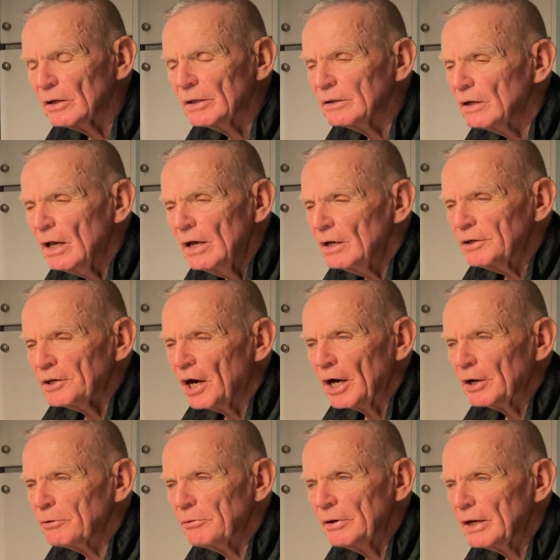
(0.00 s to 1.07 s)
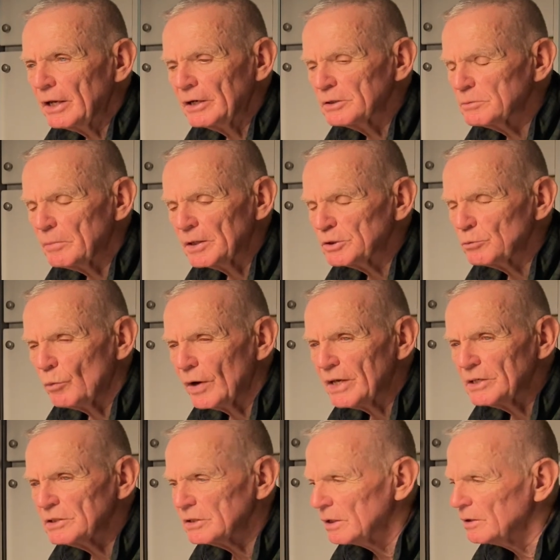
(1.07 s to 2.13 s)
and not create as much
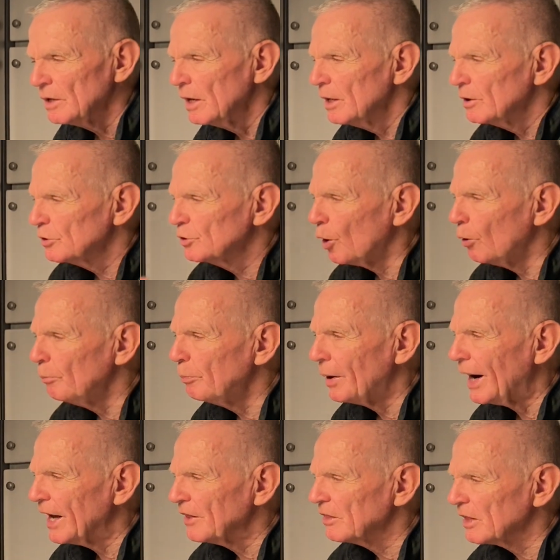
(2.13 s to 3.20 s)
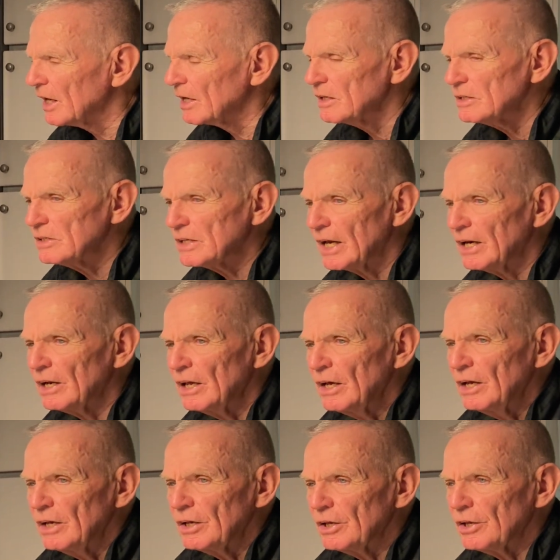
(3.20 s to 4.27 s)
waste, and don't buy things that
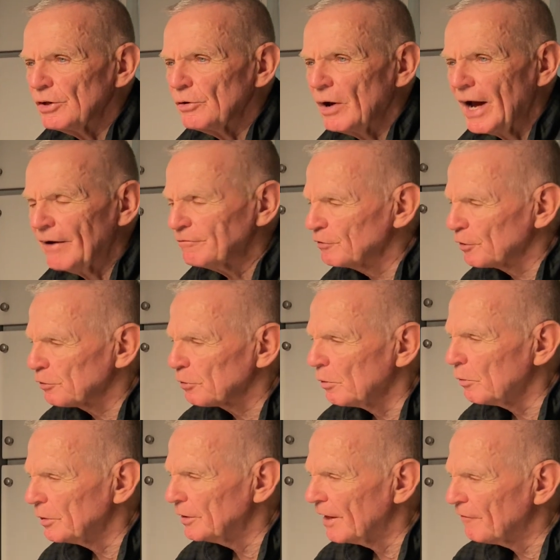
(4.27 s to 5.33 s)
you have to throw in.